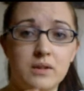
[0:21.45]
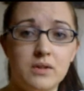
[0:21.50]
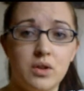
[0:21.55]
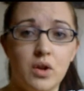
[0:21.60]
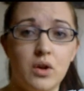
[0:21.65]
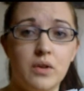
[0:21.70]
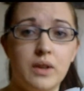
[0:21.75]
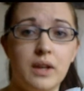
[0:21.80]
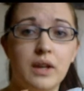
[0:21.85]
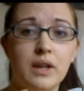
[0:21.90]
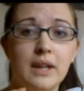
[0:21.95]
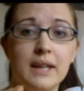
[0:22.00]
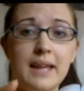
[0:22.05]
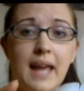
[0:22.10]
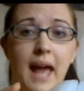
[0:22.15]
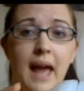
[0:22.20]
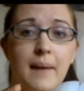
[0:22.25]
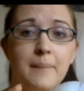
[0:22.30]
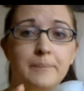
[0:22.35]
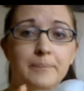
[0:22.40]
So they're going to
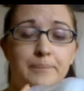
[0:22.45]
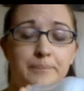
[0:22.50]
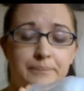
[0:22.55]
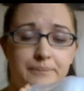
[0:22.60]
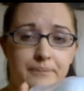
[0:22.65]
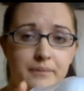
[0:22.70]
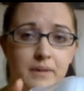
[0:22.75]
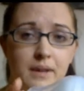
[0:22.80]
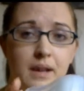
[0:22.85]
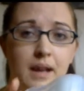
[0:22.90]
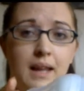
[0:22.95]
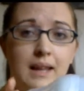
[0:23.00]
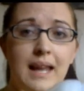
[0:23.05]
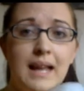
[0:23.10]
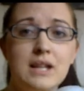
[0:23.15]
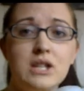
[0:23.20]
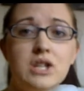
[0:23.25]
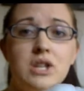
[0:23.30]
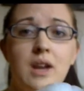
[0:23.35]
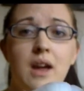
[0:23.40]
get a
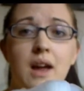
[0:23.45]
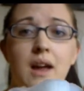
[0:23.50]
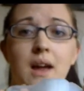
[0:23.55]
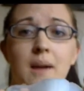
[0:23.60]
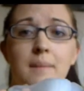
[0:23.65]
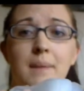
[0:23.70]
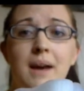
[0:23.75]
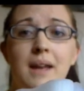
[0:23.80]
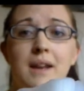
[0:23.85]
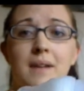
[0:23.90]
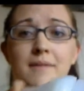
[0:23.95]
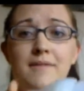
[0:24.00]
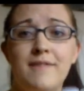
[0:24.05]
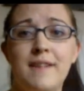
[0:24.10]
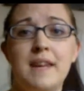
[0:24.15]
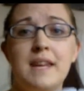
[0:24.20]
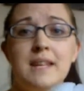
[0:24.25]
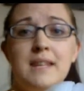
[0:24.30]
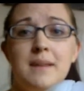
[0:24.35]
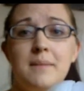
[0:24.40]
latch and a
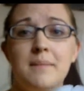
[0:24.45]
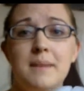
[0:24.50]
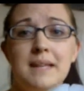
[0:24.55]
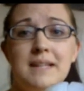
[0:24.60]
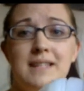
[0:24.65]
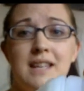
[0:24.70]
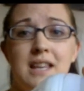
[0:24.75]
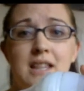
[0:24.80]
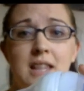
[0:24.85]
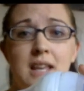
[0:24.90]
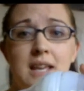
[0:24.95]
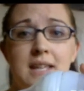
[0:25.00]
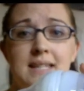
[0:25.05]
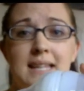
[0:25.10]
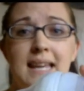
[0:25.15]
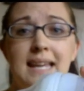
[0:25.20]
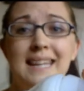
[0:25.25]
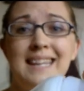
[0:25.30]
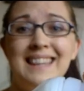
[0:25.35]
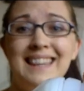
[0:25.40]
feed that means that they're
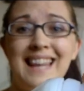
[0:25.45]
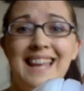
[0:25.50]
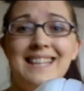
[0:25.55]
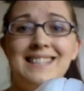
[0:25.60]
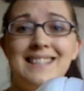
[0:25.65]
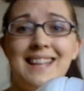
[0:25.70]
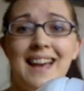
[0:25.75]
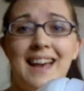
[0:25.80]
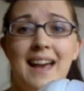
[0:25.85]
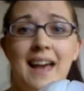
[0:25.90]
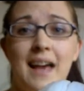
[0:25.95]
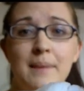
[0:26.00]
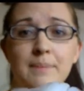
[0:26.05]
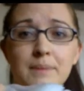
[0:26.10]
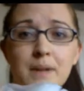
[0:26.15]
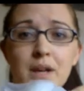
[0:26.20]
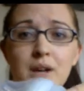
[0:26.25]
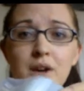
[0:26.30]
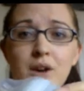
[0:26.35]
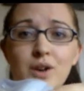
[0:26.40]
taking less air.
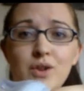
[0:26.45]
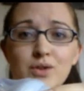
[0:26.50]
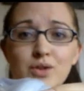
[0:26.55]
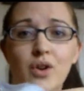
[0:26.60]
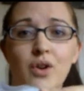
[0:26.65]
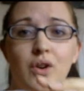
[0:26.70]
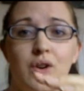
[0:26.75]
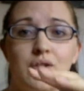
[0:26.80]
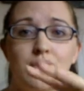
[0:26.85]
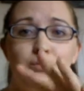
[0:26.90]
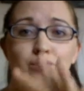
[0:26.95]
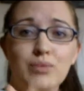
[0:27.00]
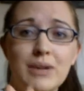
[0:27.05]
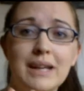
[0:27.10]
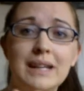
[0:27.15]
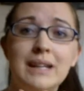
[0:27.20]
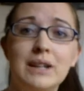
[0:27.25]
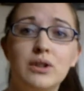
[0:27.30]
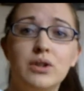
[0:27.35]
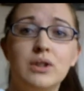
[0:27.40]
So it's
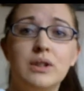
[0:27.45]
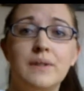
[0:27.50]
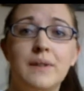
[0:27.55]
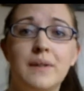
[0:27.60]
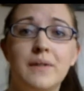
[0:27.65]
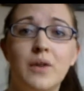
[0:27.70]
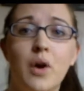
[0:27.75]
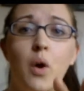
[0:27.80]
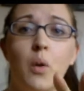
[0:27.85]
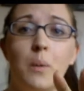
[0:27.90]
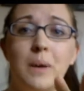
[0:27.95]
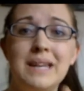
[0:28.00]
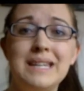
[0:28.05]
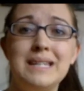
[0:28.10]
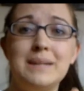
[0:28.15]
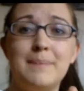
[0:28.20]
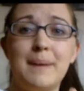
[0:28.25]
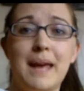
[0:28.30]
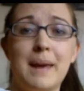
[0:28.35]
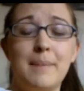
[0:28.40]
really good if you've got a
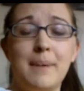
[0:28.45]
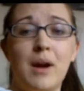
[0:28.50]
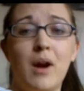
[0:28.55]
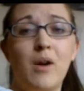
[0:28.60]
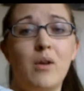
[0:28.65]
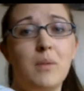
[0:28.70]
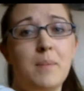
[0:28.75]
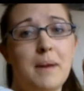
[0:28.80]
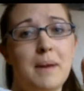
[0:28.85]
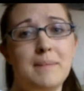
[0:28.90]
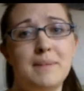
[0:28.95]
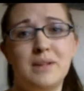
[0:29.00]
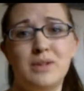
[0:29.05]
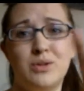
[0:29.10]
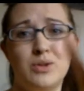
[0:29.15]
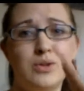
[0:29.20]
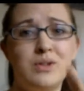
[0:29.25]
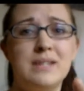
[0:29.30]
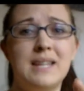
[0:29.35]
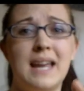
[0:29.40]
windy baby or a baby that
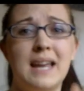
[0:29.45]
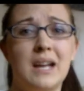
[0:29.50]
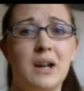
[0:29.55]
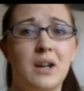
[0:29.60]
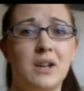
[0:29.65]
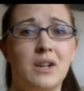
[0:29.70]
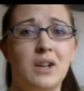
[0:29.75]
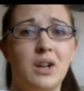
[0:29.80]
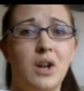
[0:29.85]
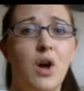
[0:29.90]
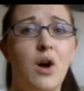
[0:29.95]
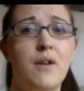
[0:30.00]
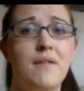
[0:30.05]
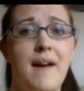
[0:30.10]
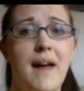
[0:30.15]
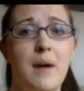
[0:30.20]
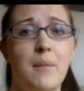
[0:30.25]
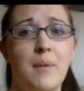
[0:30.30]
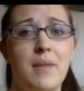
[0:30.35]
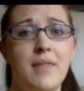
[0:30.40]
does take on a lot of
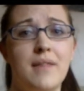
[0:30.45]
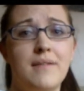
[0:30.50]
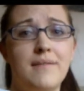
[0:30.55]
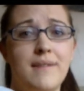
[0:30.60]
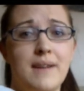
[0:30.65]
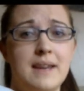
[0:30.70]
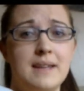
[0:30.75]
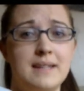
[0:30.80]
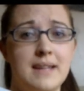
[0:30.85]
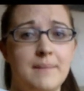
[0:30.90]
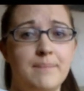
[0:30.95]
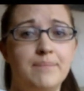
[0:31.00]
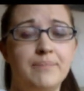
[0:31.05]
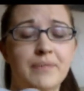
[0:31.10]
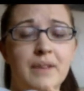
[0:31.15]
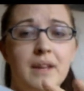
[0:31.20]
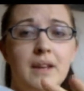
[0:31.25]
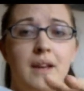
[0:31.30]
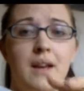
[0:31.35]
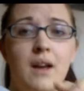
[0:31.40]
air when they're feeding.
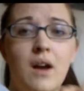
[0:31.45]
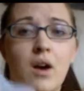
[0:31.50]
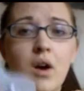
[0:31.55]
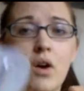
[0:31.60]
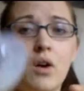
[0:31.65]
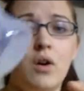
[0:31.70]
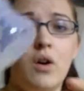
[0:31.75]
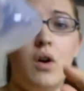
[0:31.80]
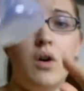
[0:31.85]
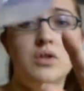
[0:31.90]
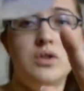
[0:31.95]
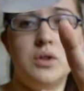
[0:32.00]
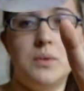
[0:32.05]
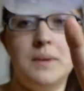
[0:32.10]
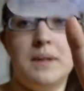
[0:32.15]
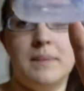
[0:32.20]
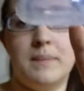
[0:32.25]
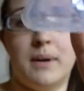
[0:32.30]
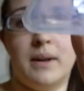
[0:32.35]
Also in the